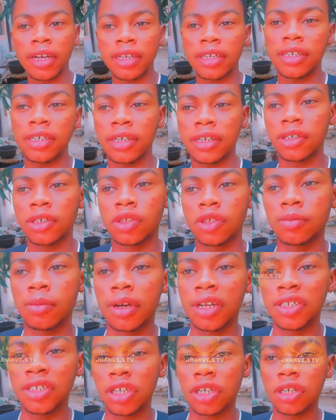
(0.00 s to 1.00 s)
again to
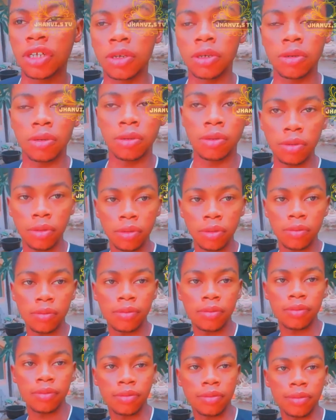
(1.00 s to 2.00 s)
my channel.
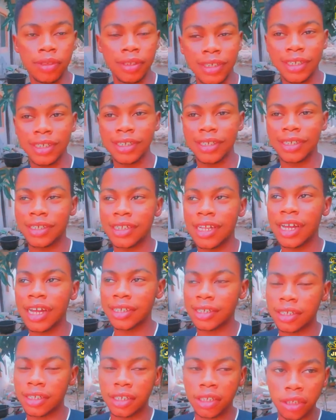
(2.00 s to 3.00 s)
This is
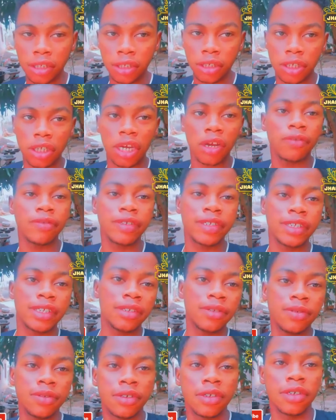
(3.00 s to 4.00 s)
Tight Jamvis
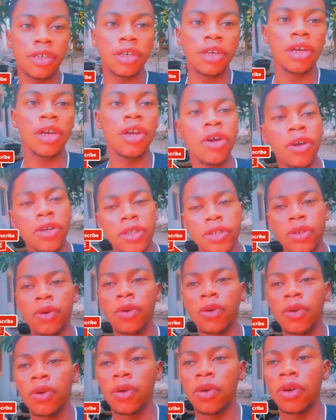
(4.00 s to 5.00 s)
TV.
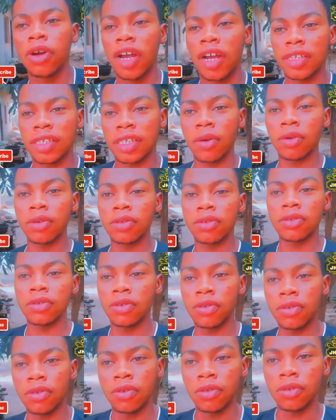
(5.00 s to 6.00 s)
So guys, I want
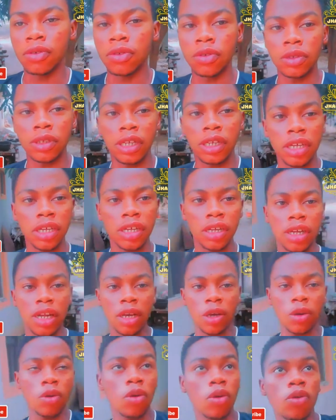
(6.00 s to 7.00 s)
to today,
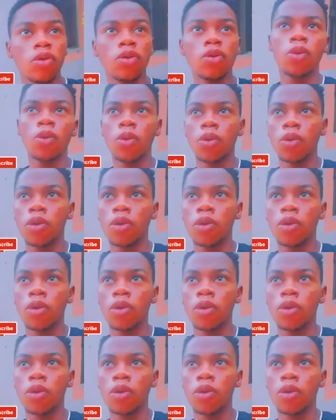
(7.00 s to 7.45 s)
like you all know,